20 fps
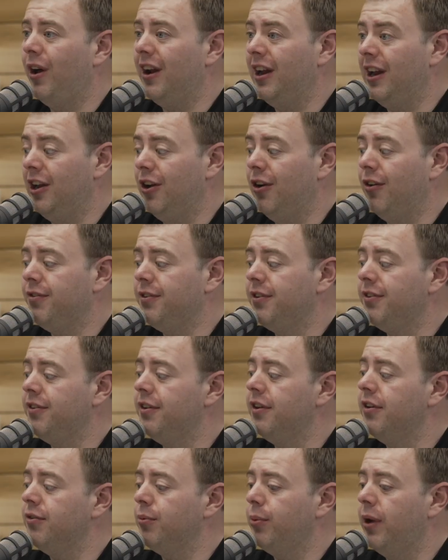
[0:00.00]
What I love to
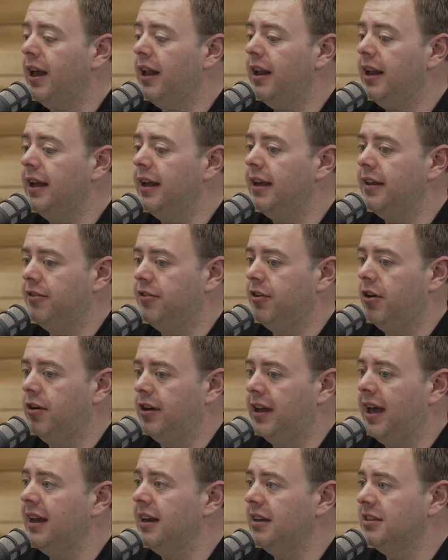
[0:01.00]
see as well is
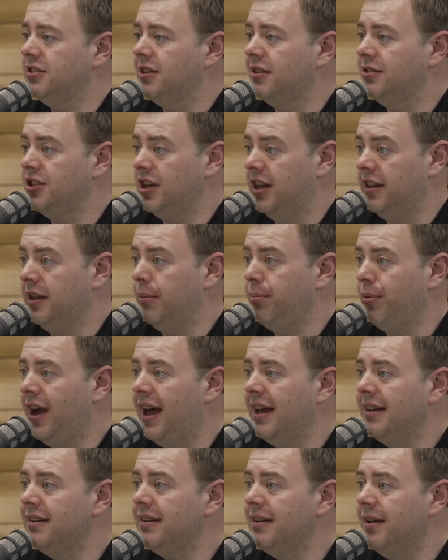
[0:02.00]
organic search on the
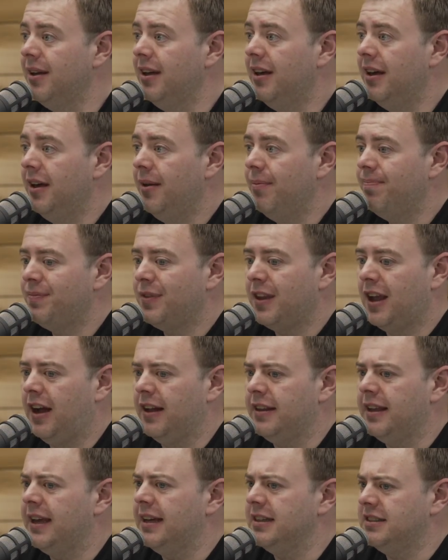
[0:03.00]
brand.
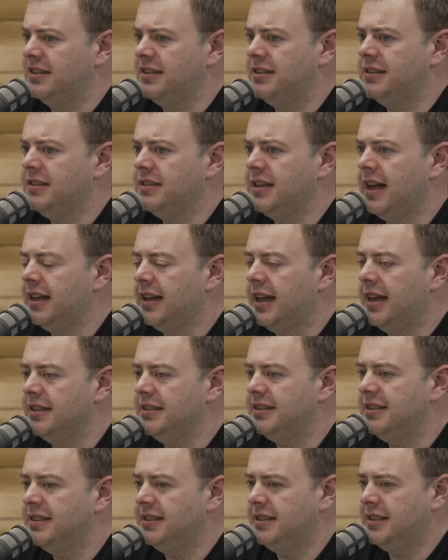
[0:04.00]
I think that
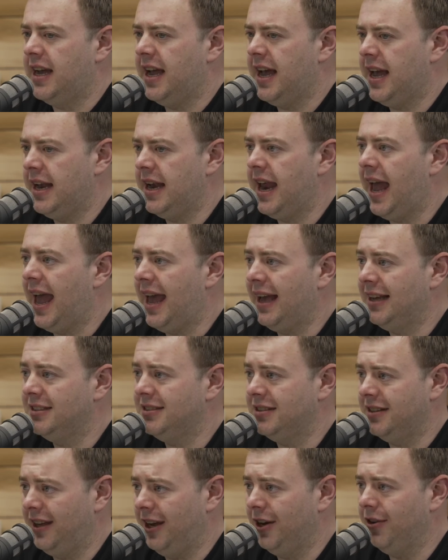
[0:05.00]
has
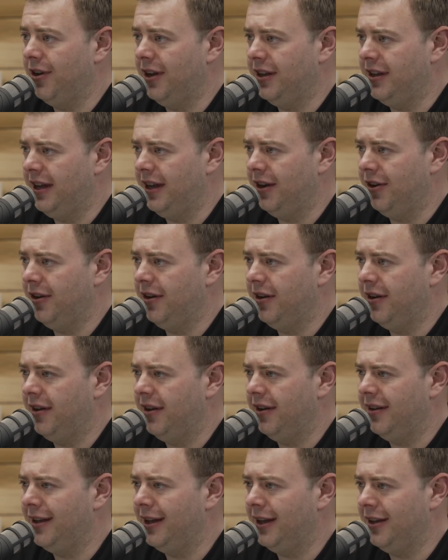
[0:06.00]
10x year on year.
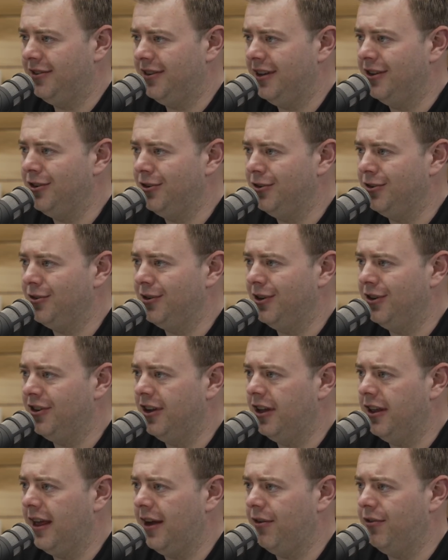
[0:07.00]
I think I sent you the
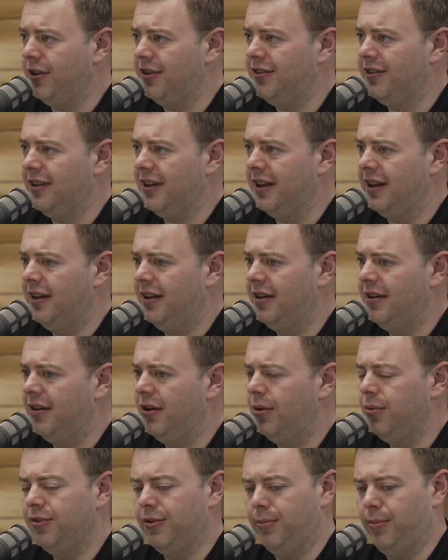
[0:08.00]
screenshot of that recently.
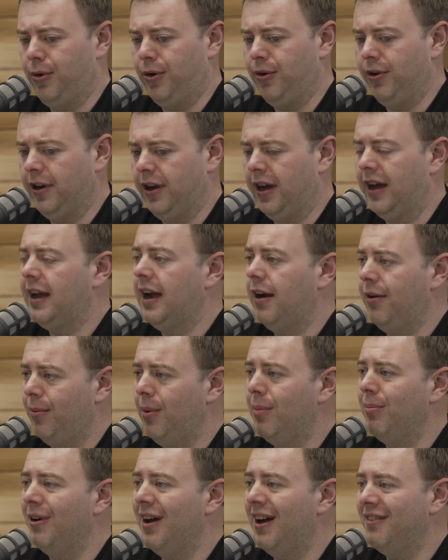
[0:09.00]
Or was it more? I can't
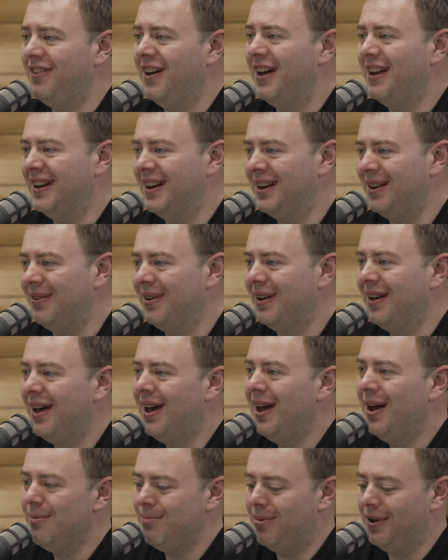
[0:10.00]
remember offhand anyway.
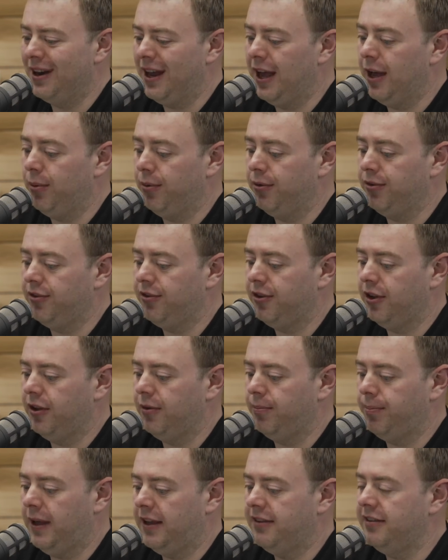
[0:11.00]
But it was
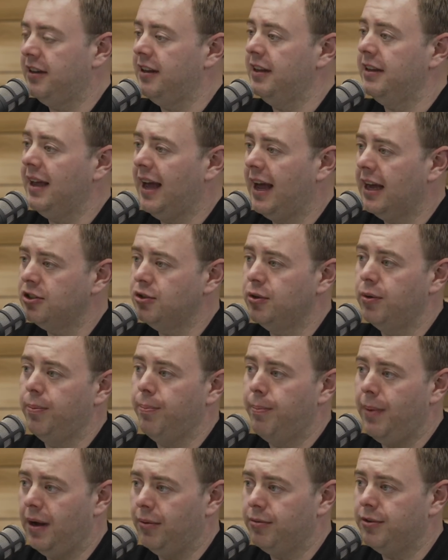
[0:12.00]
basically the actual
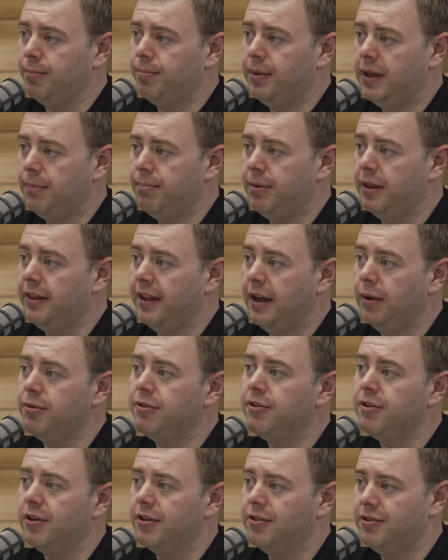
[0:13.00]
amount of people now
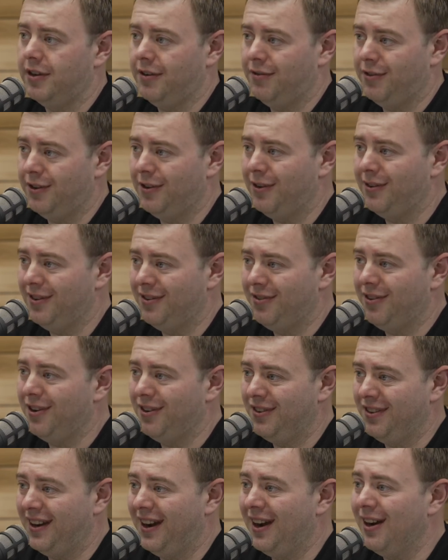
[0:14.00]
searching for Douglas
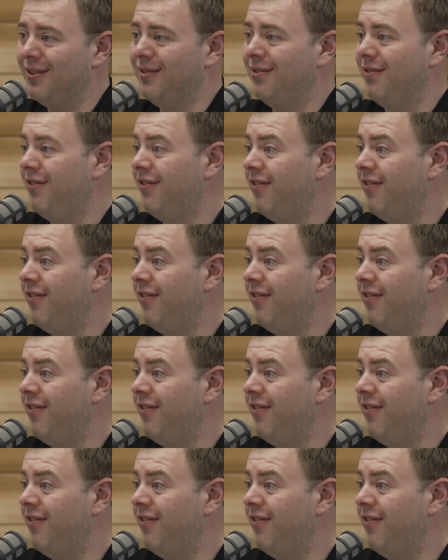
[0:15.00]
Forest and Garden